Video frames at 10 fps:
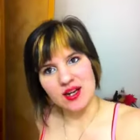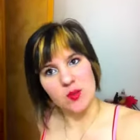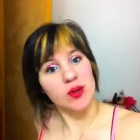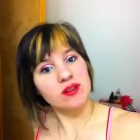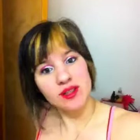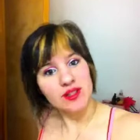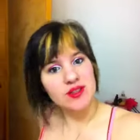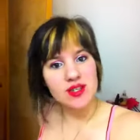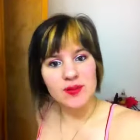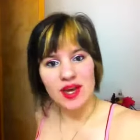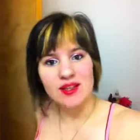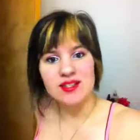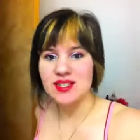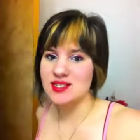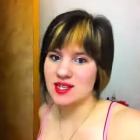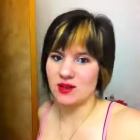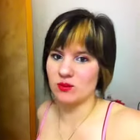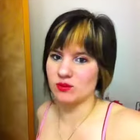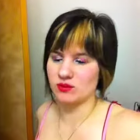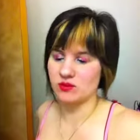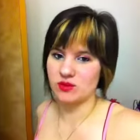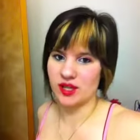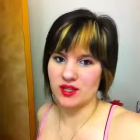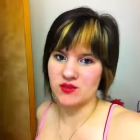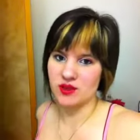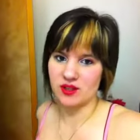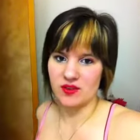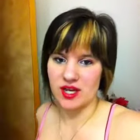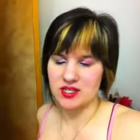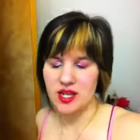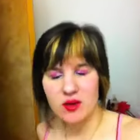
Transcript: and I apparently use up 8 and 16 gigs really fast.